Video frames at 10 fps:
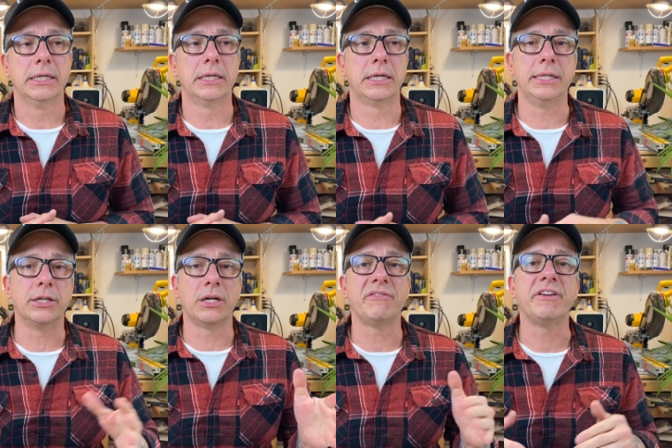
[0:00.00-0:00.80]
uh, in
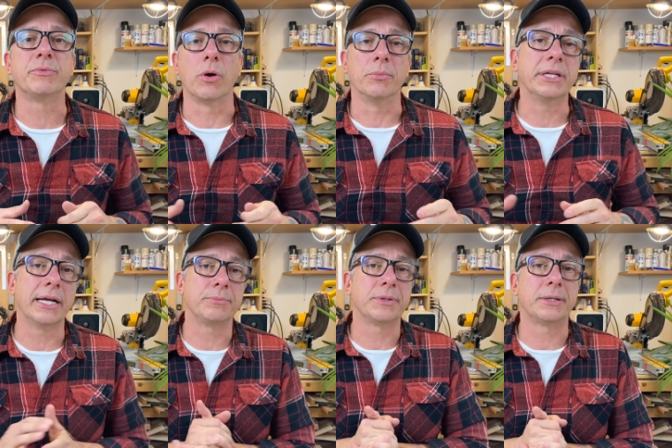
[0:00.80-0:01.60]
your living room,
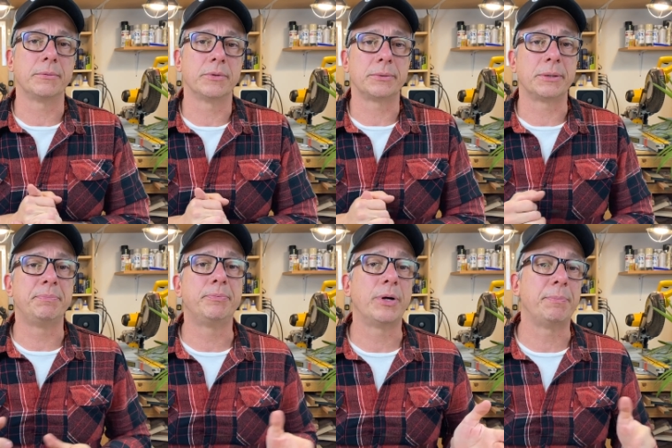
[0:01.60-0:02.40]
that where, where,
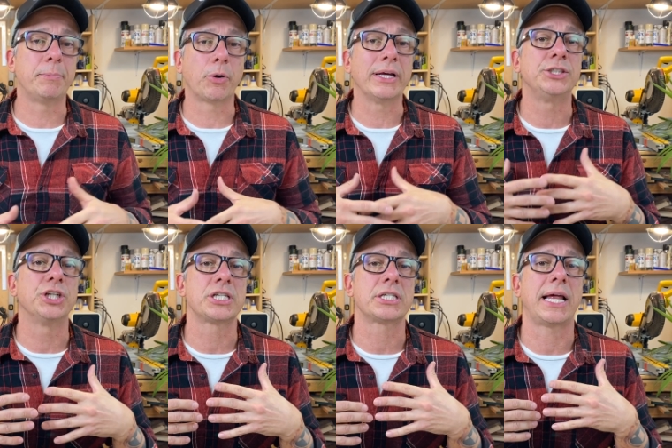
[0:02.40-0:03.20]
where people can
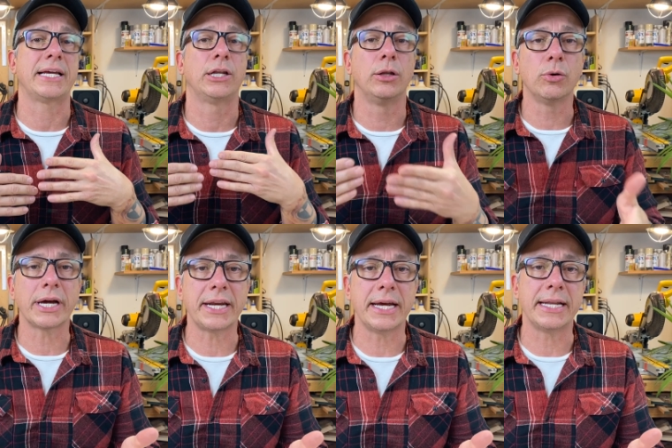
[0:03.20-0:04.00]
just like look
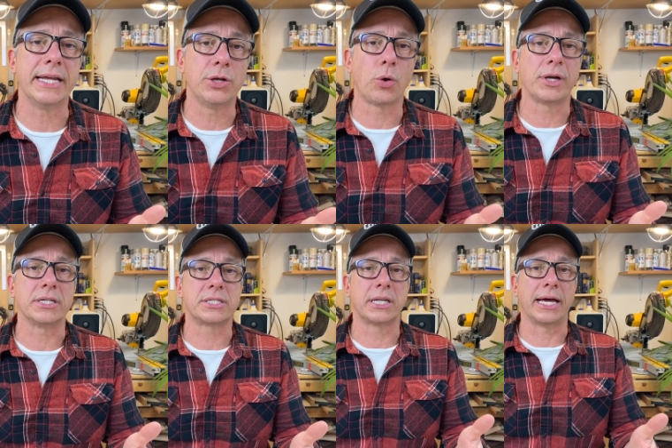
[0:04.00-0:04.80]
at it and
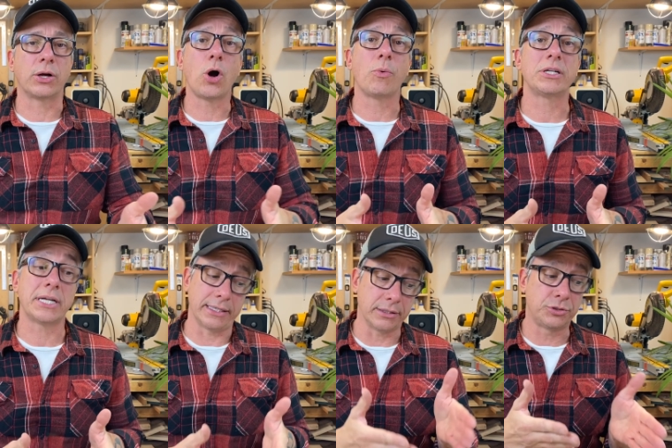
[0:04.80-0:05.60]
notice like, oh, what is
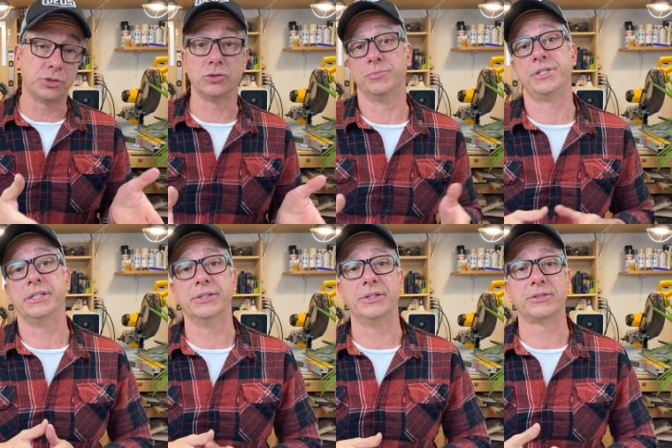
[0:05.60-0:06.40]
that? The tubes,
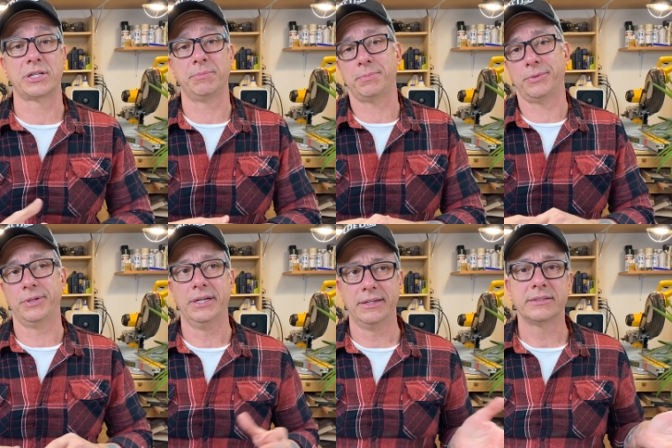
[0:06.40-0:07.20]
you know? Some people,
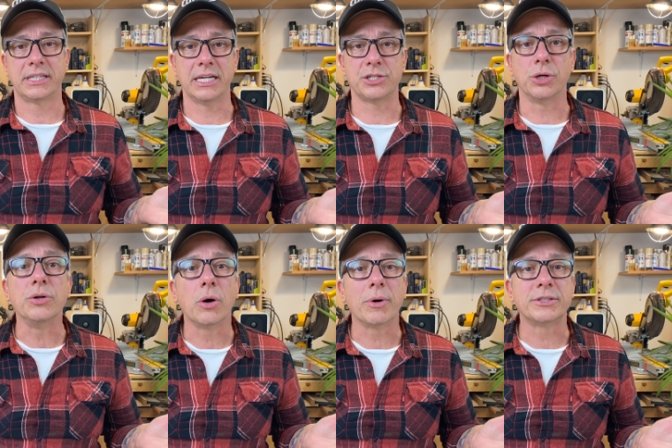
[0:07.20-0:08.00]
kids don't
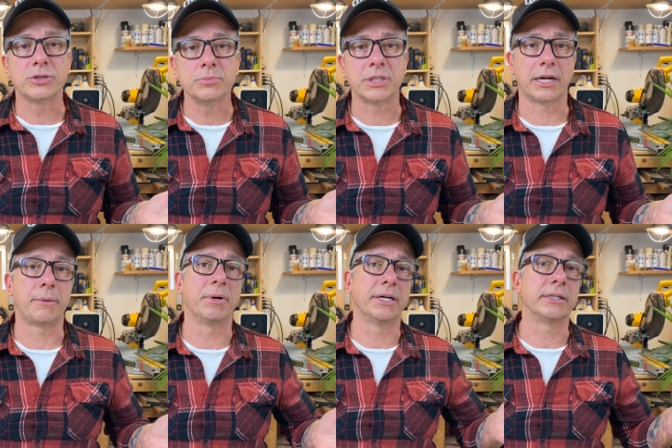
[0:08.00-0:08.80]
know what tubes are,
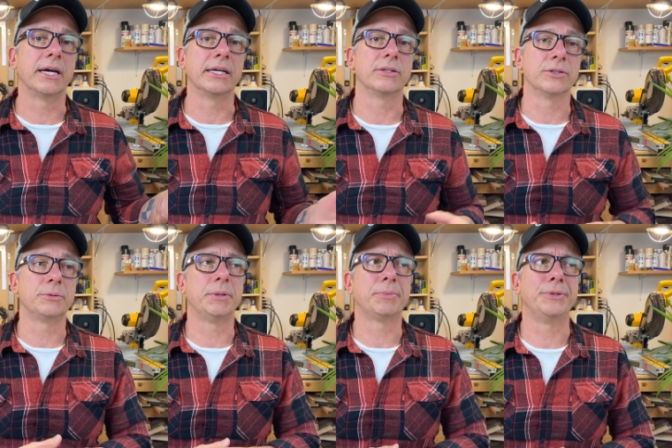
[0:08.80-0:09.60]
but like other
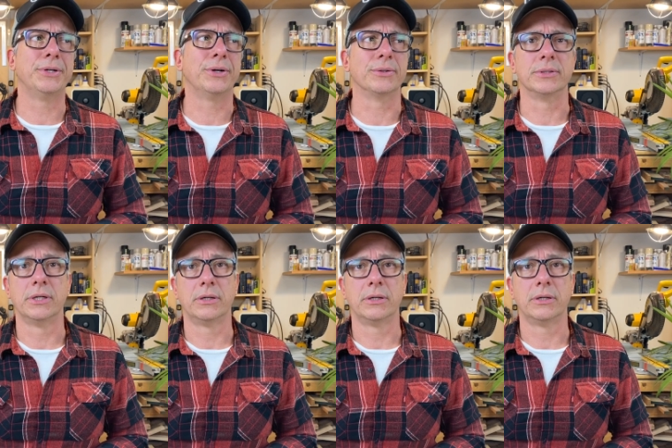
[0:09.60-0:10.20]
people know.